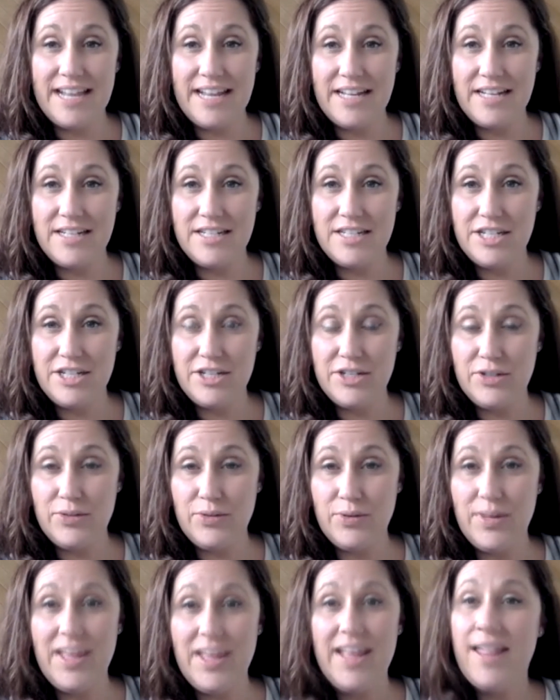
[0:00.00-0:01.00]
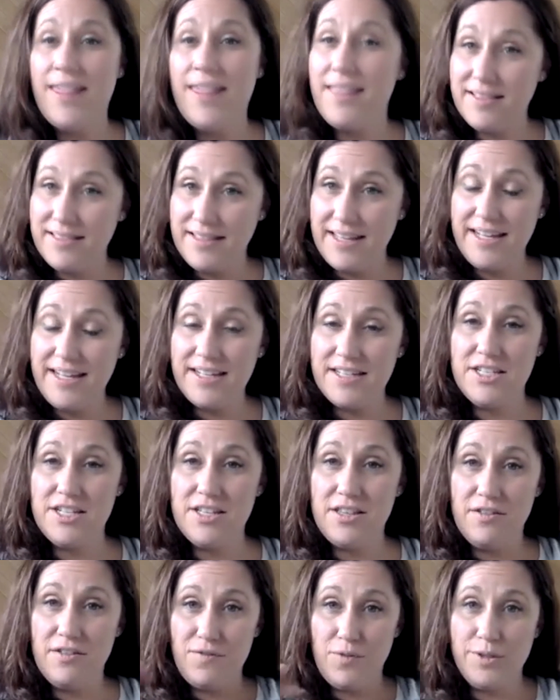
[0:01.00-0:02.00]
send you the link to
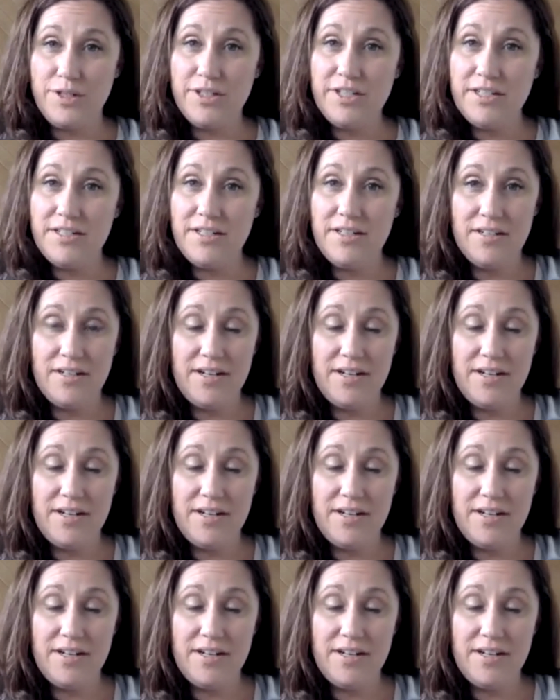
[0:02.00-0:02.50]
the folder,